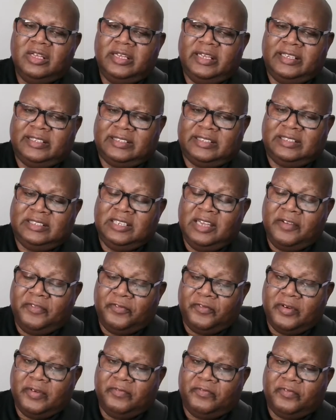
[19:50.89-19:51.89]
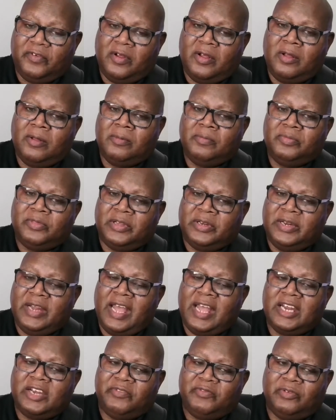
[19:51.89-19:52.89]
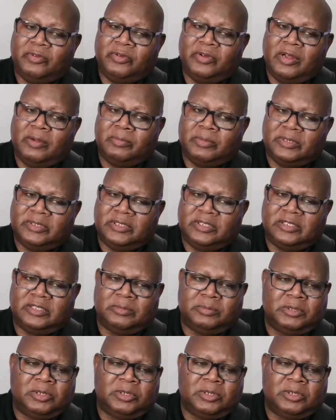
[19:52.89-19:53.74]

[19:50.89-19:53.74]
is different from the Nashville number system.